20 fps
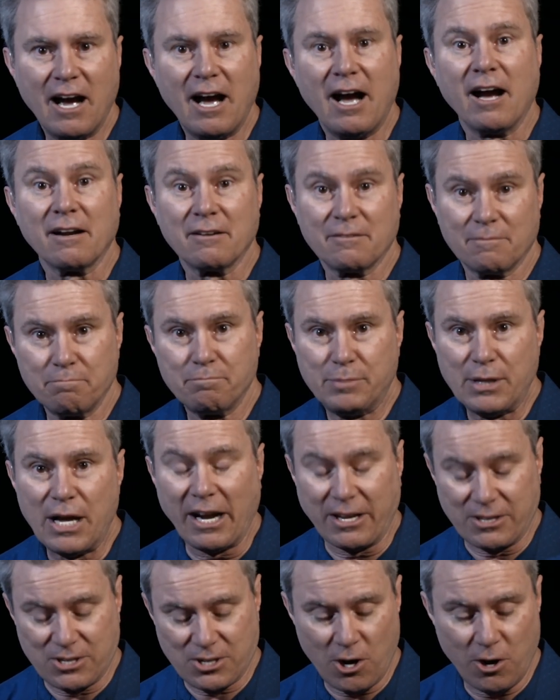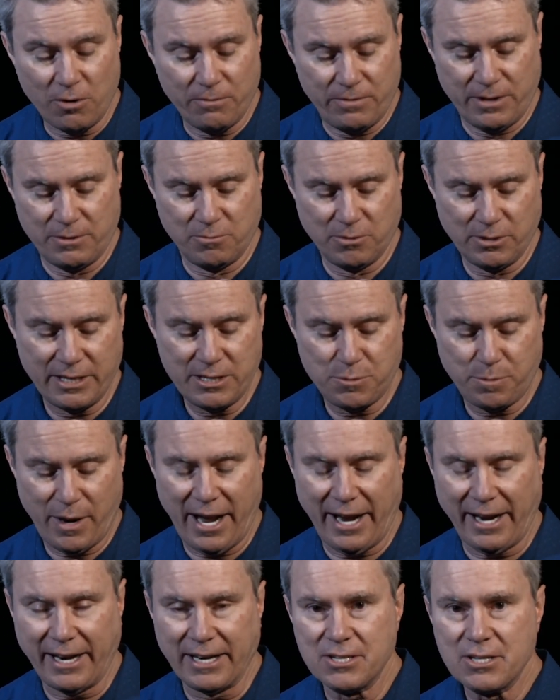uh, blocks COVID release
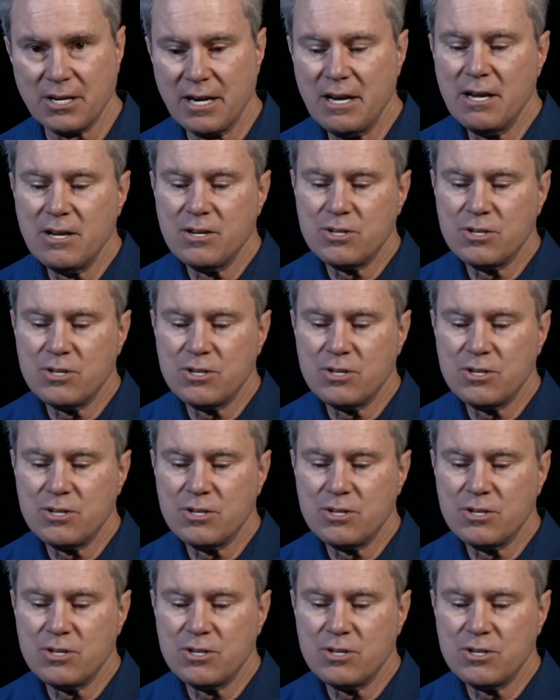package.